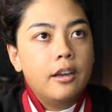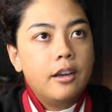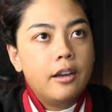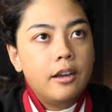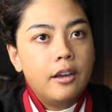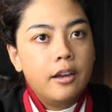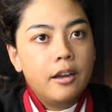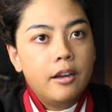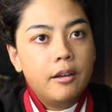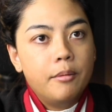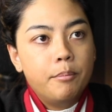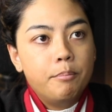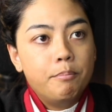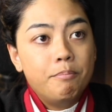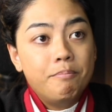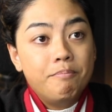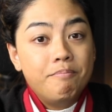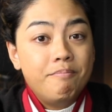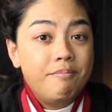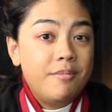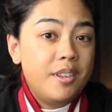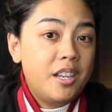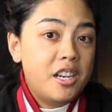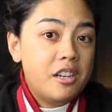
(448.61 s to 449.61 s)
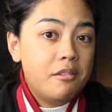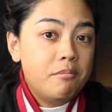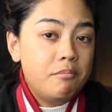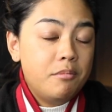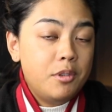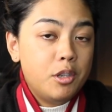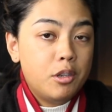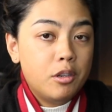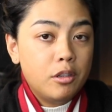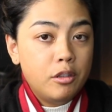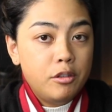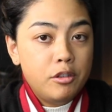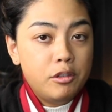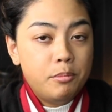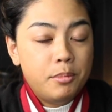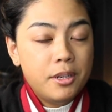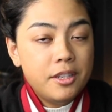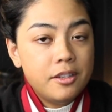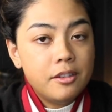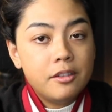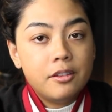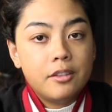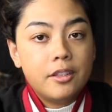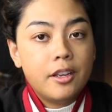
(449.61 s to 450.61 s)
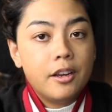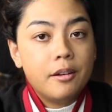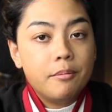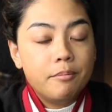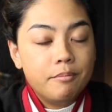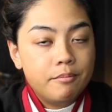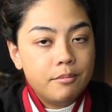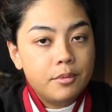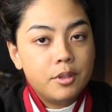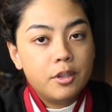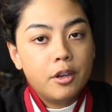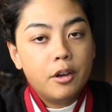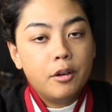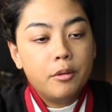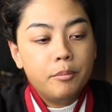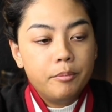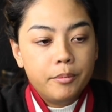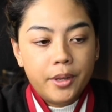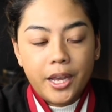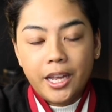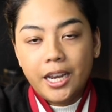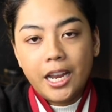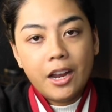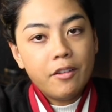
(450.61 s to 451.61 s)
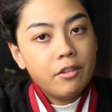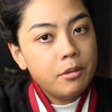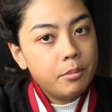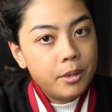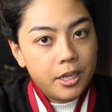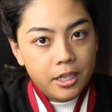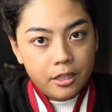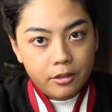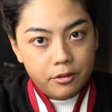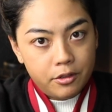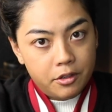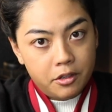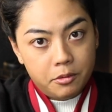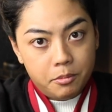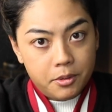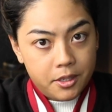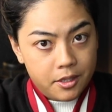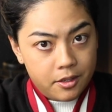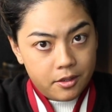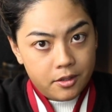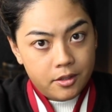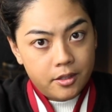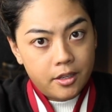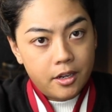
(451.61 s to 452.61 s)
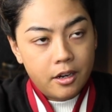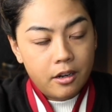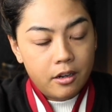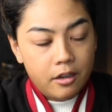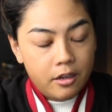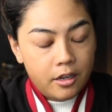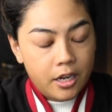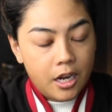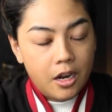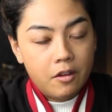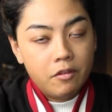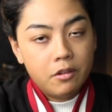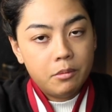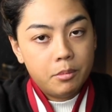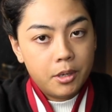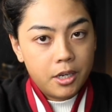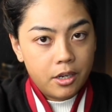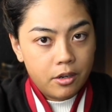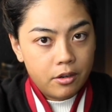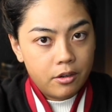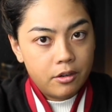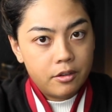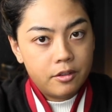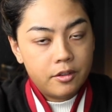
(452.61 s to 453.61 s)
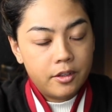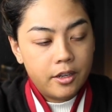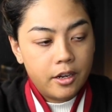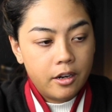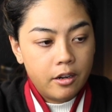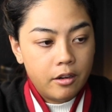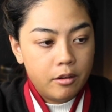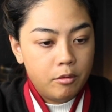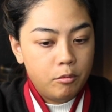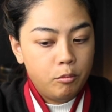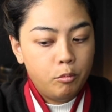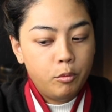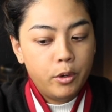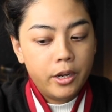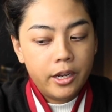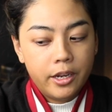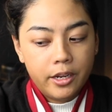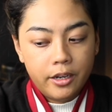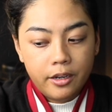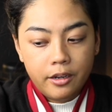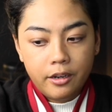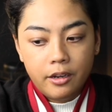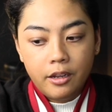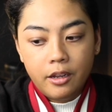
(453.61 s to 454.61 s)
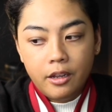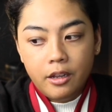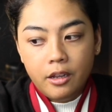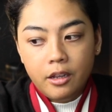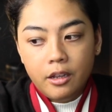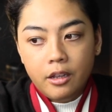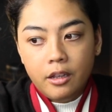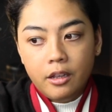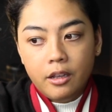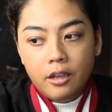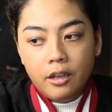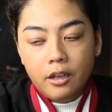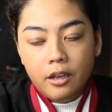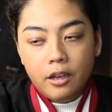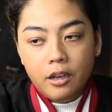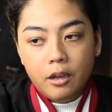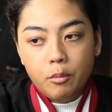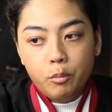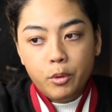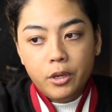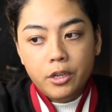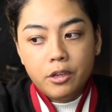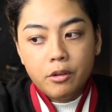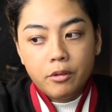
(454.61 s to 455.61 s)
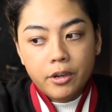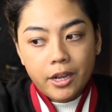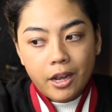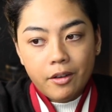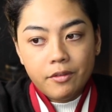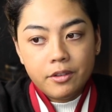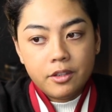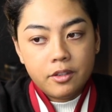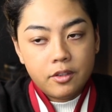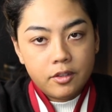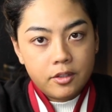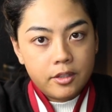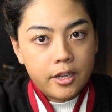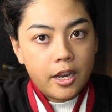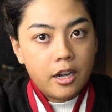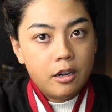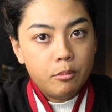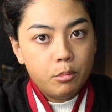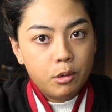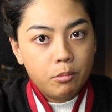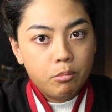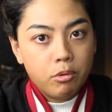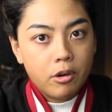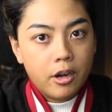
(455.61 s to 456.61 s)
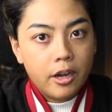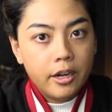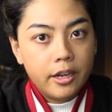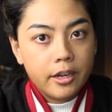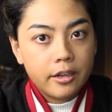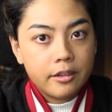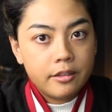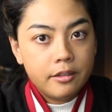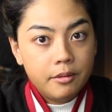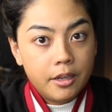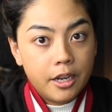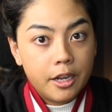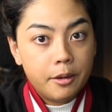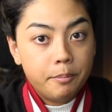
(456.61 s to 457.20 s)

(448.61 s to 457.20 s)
you could lose business there. So, and everybody loses business there. Everybody hurts there when we don't have a sustainable product,